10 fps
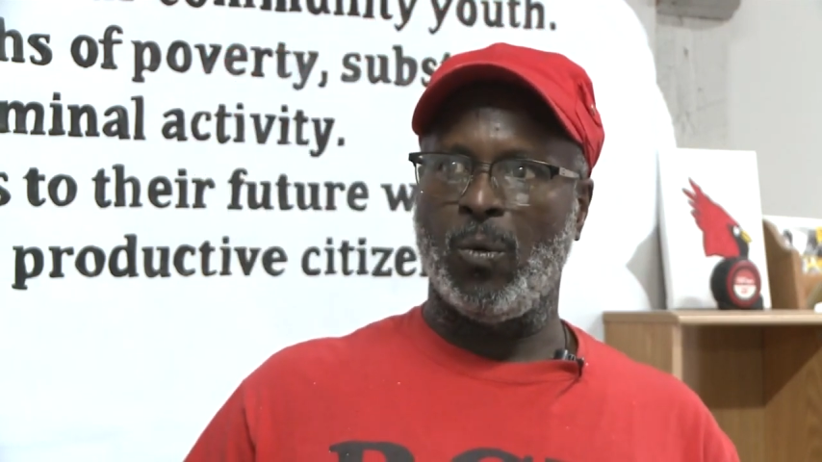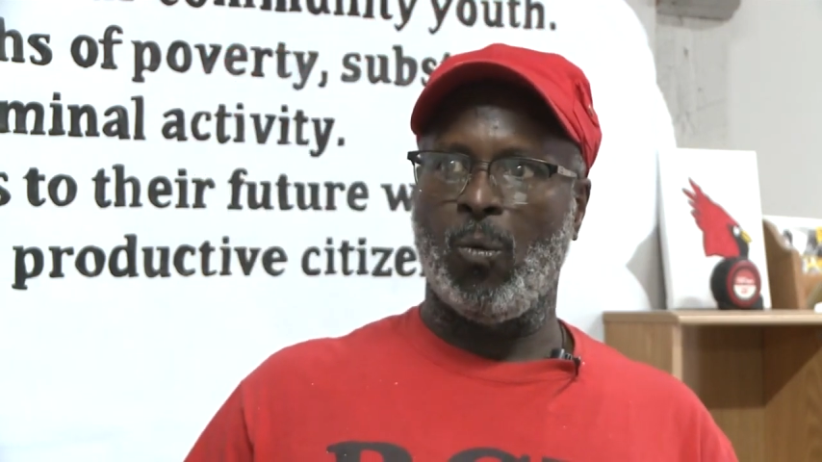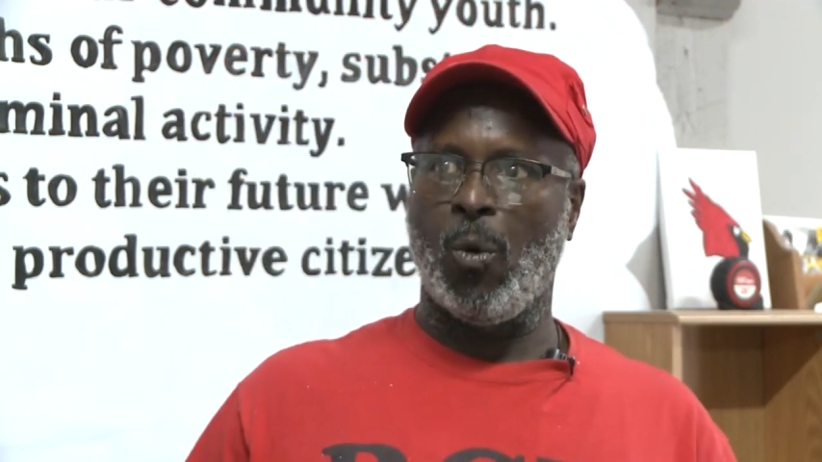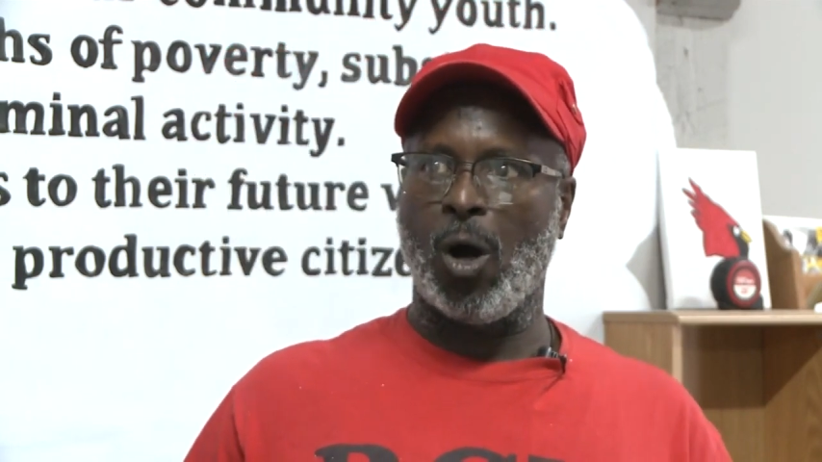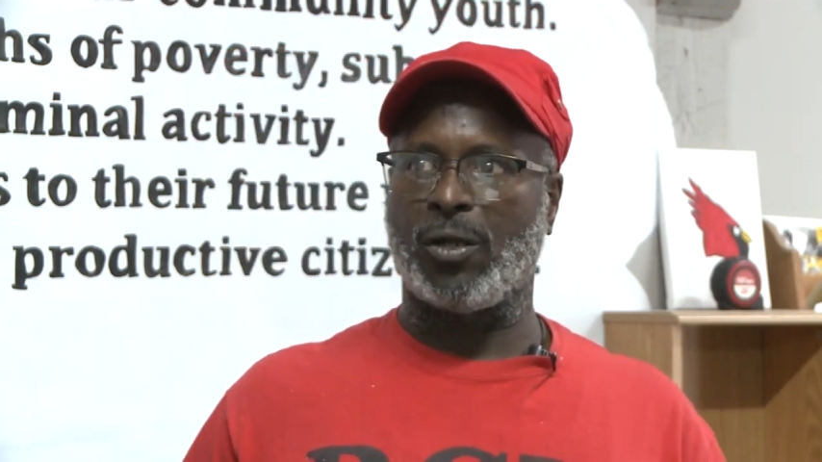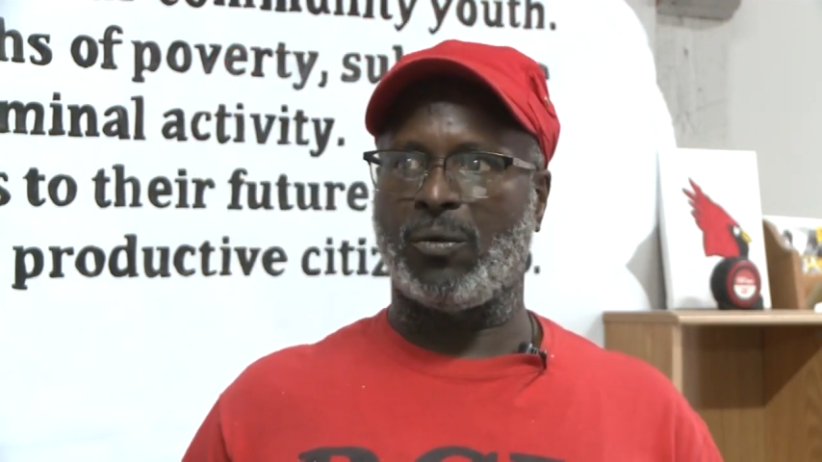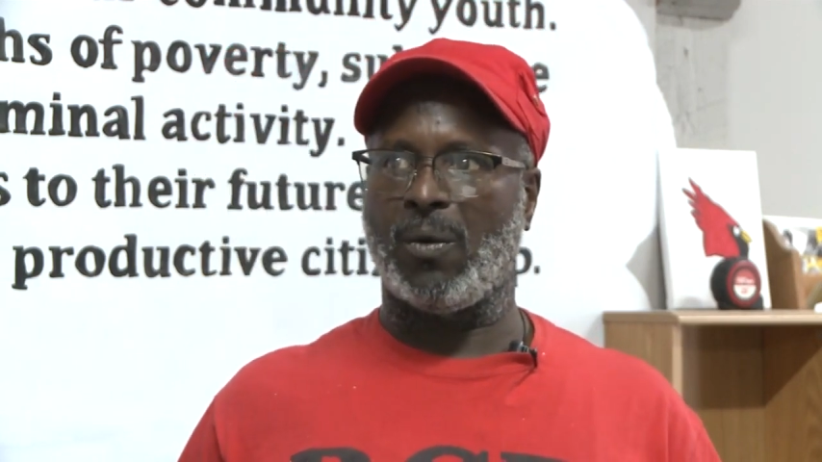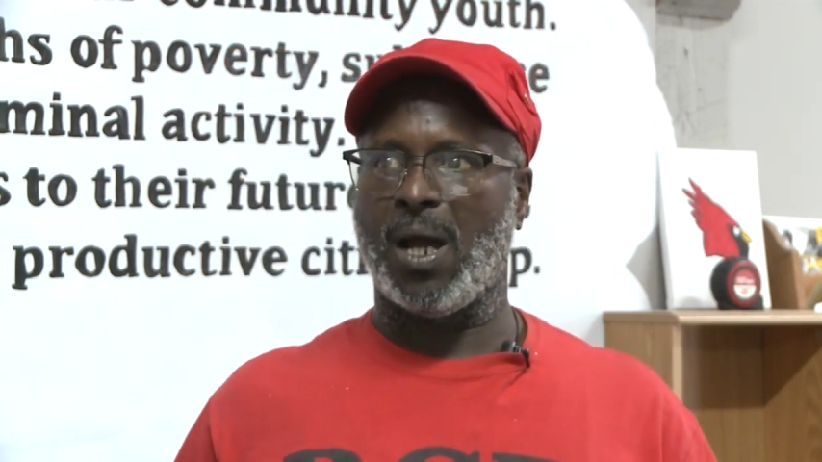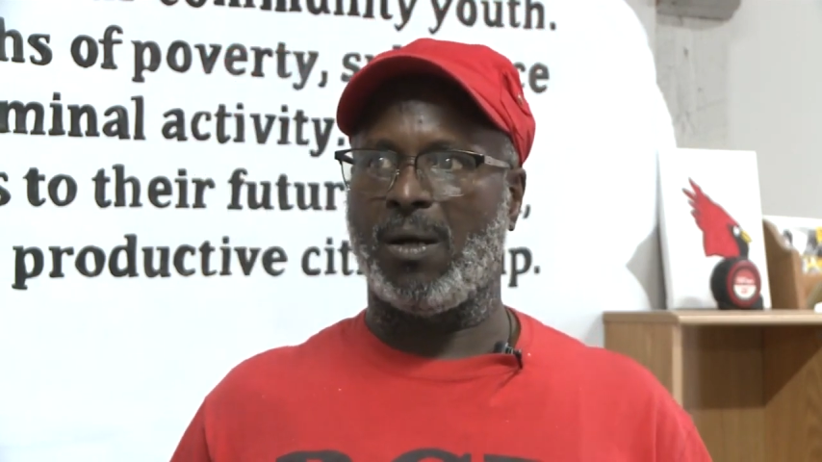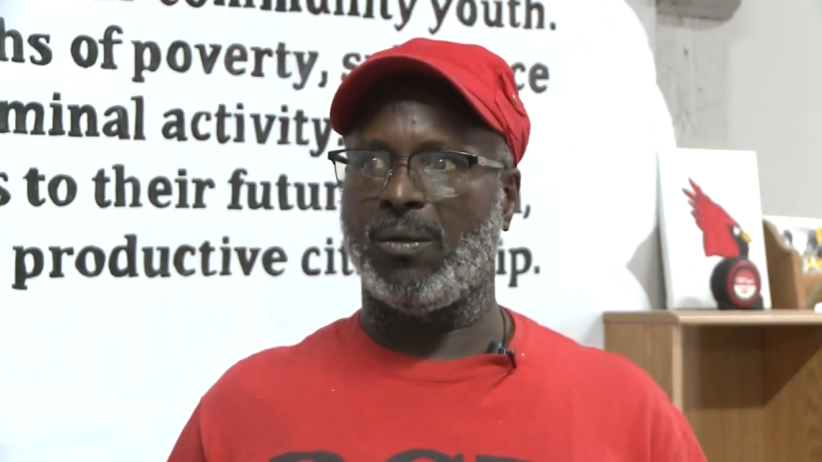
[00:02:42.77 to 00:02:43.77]
walking
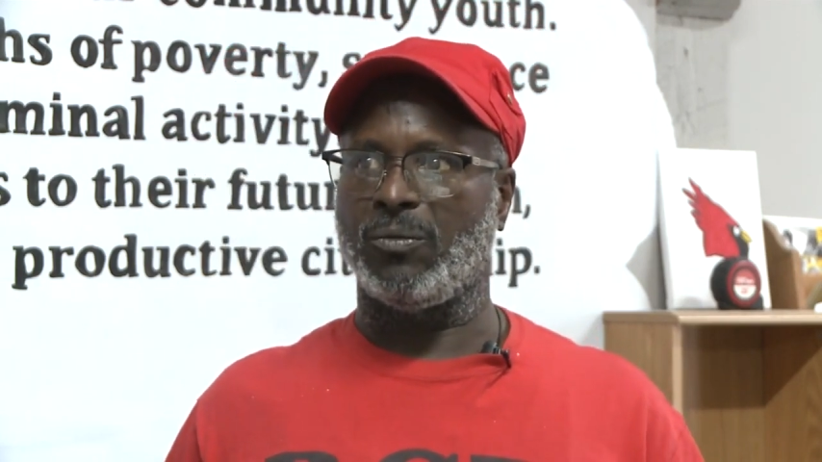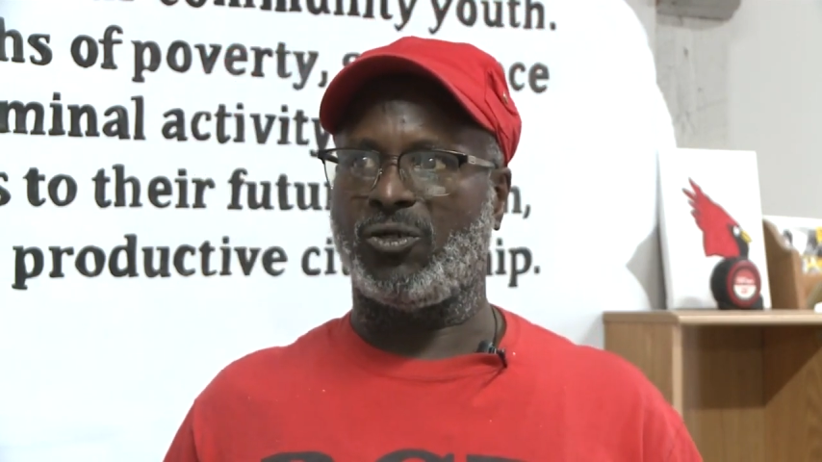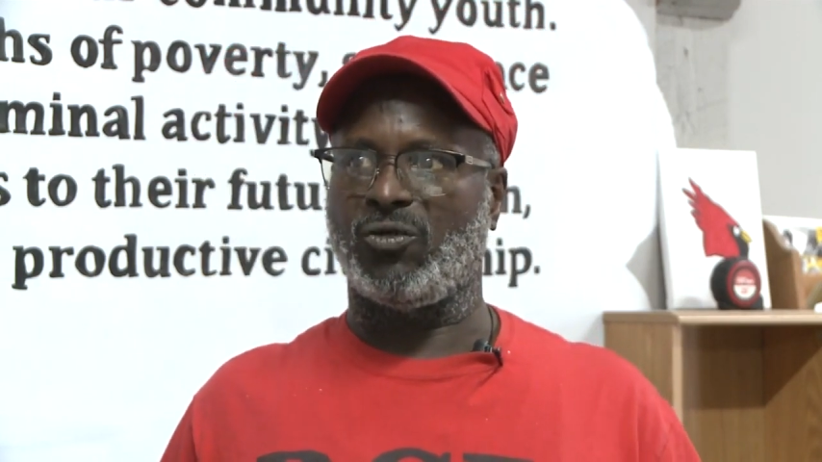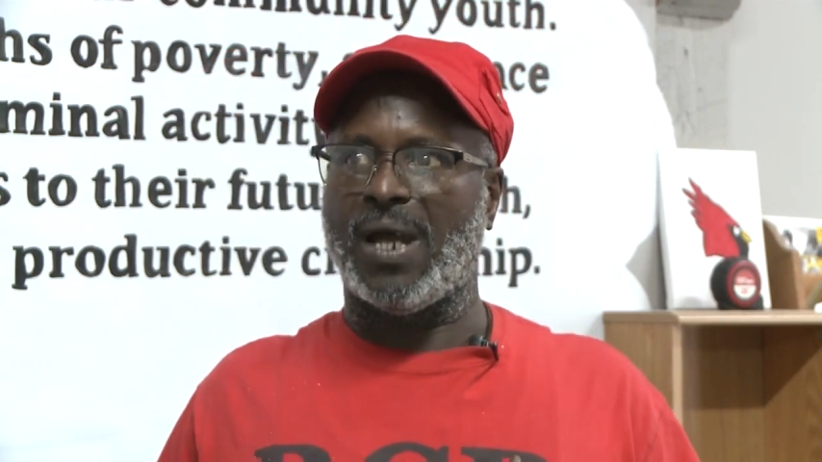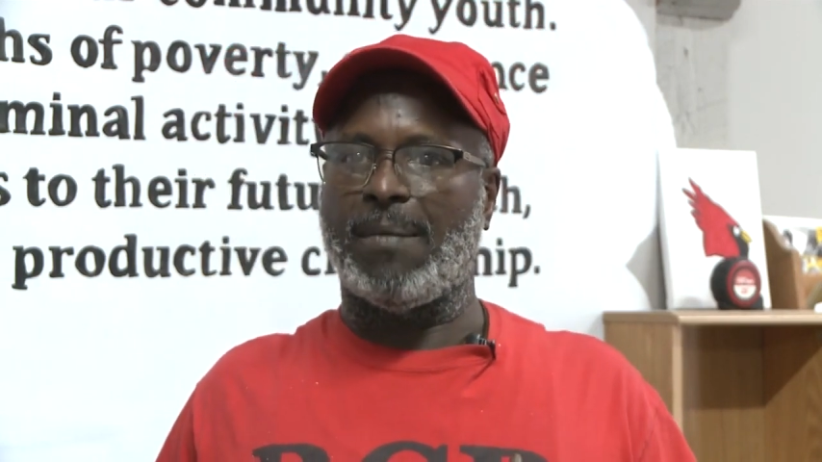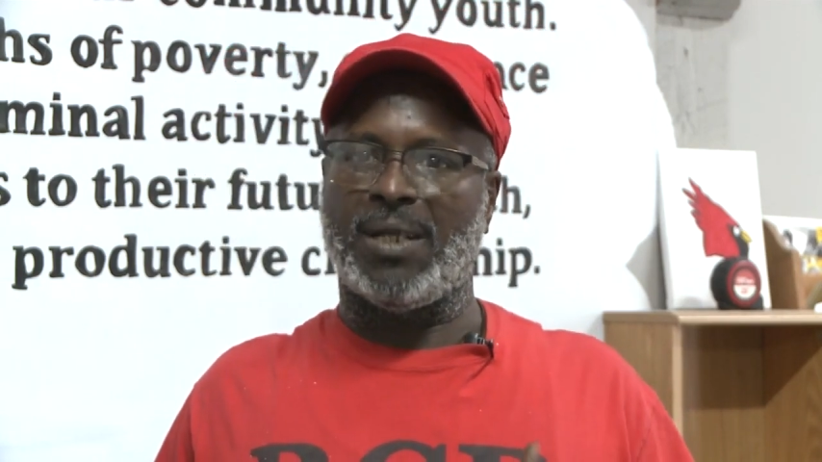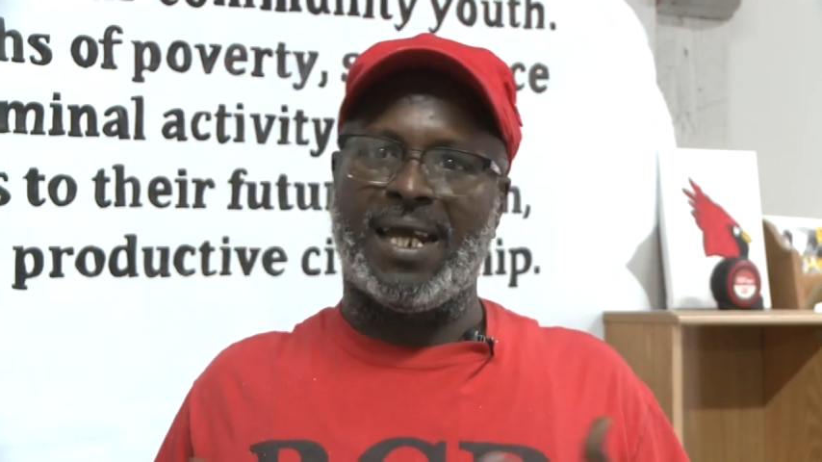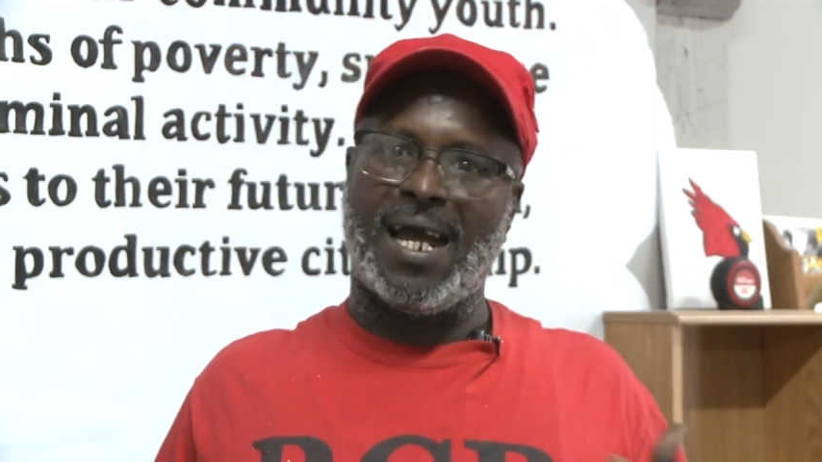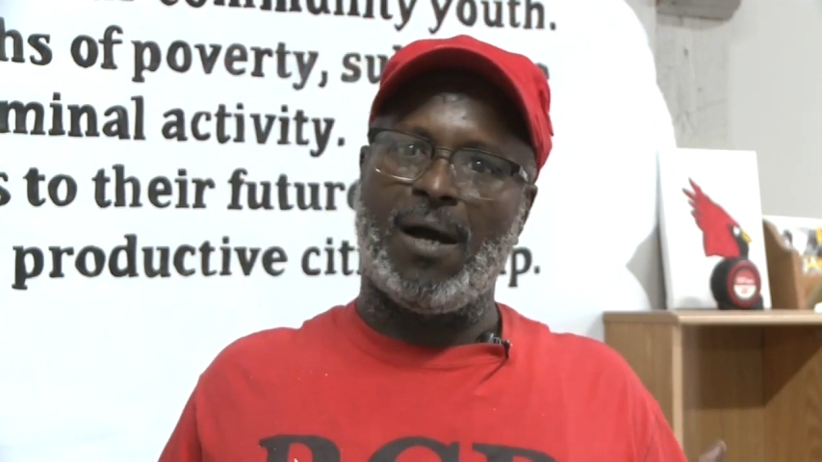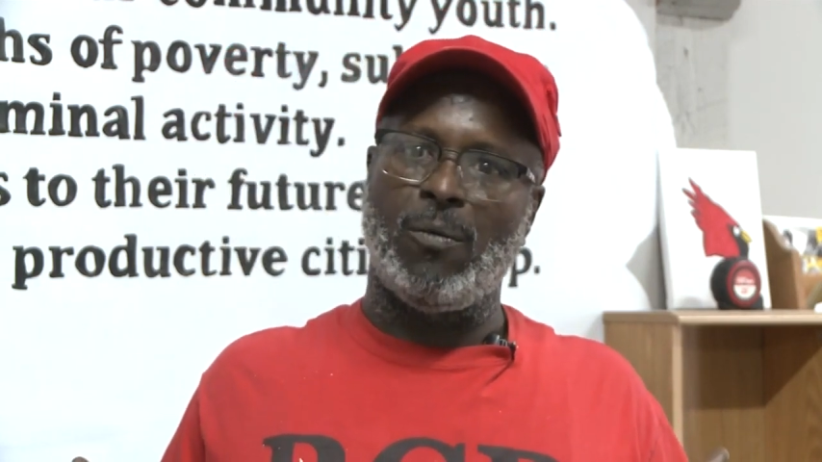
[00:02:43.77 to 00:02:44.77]
around trapped like I